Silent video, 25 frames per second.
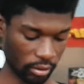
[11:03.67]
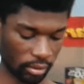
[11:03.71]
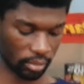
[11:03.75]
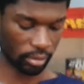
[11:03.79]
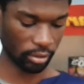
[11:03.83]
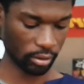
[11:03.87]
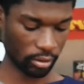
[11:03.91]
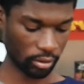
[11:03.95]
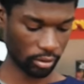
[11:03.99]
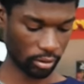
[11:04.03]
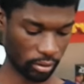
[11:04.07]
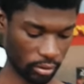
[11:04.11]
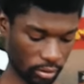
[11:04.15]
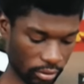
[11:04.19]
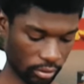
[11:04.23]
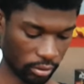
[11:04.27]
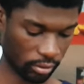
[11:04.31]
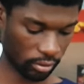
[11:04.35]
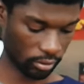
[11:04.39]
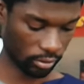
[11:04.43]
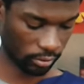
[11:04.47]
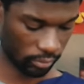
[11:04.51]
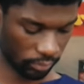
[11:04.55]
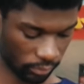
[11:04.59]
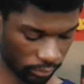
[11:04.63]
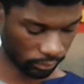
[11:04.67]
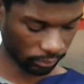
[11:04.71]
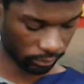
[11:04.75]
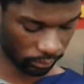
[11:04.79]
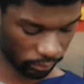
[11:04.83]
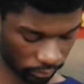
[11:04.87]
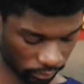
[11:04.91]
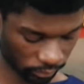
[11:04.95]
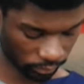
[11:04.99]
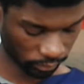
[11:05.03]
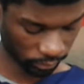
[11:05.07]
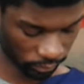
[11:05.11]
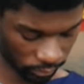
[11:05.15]
What's that favorite word they
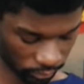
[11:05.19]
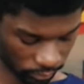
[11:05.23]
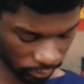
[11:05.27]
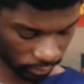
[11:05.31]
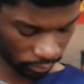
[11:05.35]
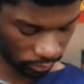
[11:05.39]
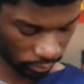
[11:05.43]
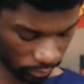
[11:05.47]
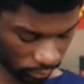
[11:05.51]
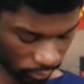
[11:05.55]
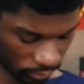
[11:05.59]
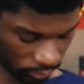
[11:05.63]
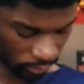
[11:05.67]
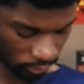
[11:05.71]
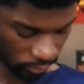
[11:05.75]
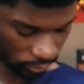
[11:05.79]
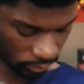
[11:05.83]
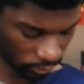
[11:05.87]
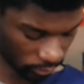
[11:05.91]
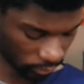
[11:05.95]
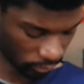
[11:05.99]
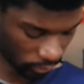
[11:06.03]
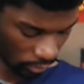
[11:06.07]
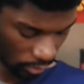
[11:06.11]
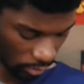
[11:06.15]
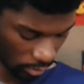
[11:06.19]
use on King Dave?